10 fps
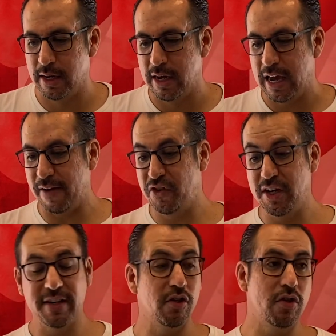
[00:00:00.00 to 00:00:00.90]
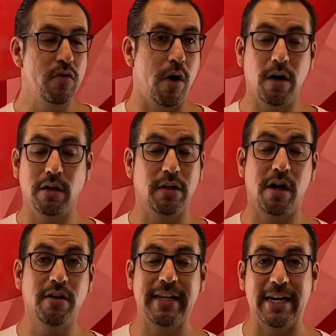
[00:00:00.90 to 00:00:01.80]
If Jesus knew all
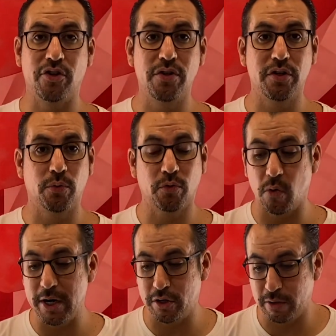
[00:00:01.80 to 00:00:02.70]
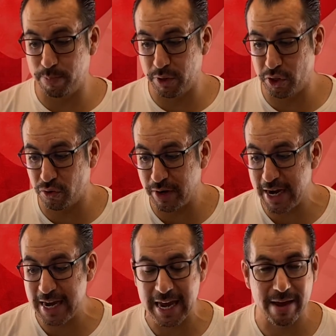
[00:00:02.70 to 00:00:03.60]
along that Judas was going to betray
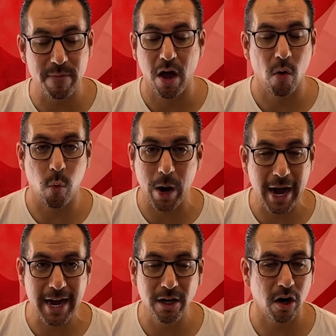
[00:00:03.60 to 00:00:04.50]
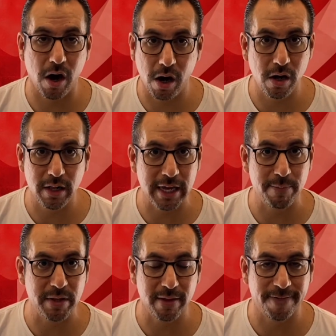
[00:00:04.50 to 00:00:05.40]
Him, why call him
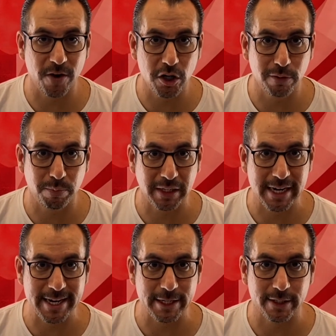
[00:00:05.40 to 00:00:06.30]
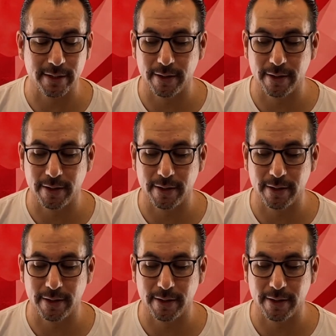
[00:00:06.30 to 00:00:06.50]
in the first place?